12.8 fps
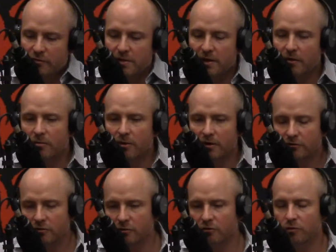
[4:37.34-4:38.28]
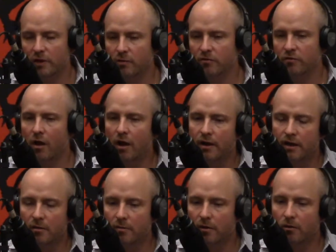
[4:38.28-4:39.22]
me out about it too is when he was talking
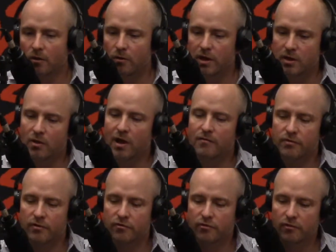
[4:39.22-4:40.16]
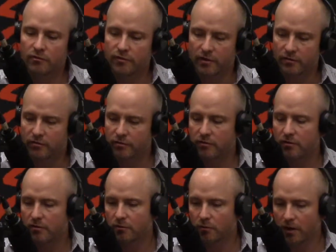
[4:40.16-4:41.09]
about, okay, you have the surface,
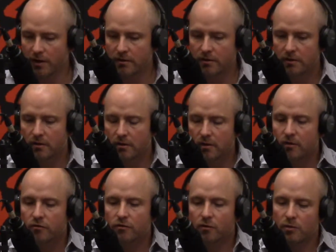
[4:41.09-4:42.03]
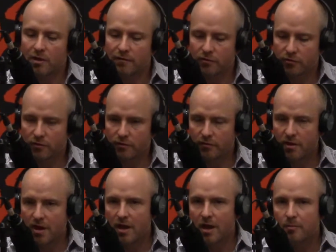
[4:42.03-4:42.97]
right? So you have a surface,
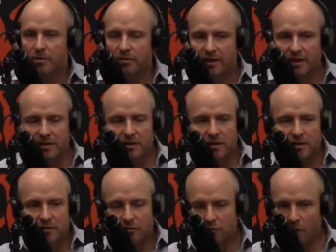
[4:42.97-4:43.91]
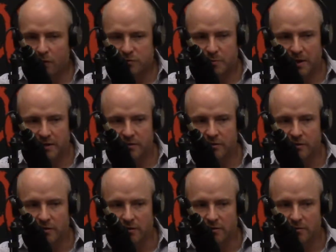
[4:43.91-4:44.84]
but then there's all this
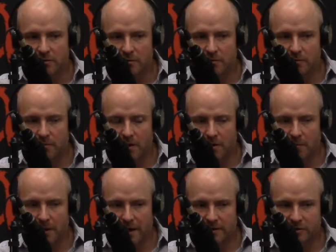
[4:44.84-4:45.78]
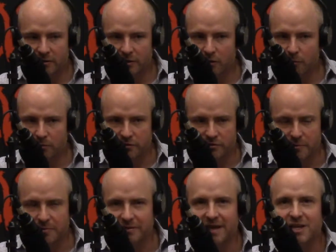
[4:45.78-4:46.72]
bacterial
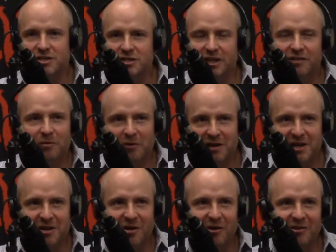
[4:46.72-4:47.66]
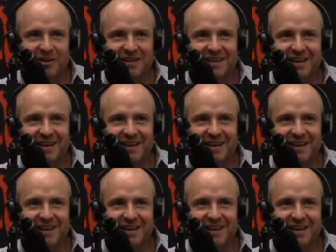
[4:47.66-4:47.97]
precipitation. I think, what did he call it?